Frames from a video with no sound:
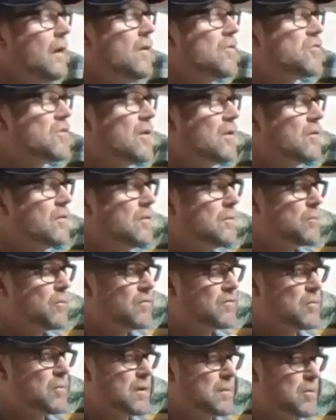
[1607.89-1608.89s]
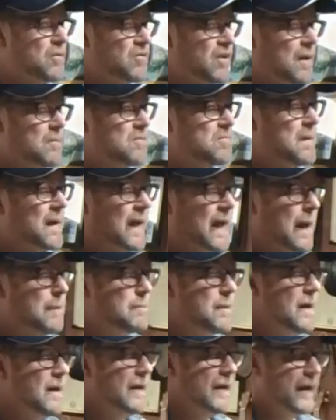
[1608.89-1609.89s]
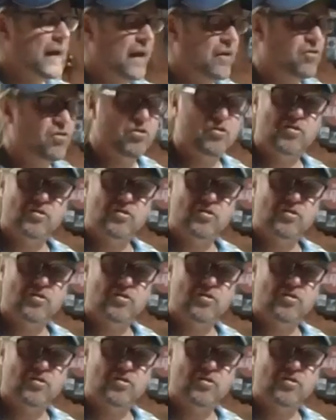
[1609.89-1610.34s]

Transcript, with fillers: So when the pressure comes back up, it should